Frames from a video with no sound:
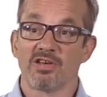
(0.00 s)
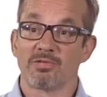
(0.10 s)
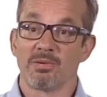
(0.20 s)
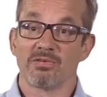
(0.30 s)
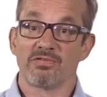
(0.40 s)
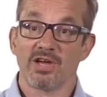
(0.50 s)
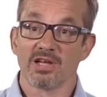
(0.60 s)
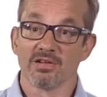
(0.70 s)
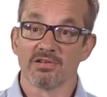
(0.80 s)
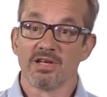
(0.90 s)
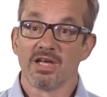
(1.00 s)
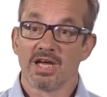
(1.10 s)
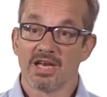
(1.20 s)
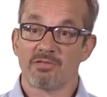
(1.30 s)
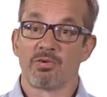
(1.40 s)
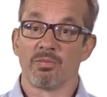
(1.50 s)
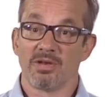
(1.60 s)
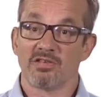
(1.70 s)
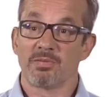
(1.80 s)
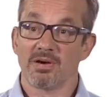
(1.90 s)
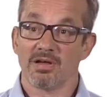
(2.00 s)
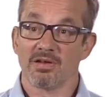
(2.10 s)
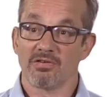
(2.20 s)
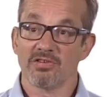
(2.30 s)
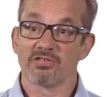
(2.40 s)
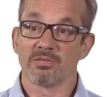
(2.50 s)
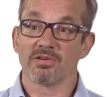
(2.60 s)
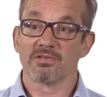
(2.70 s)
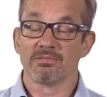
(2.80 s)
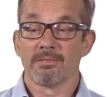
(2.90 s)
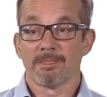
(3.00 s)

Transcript: experiments failed, and that's probably an underestimate."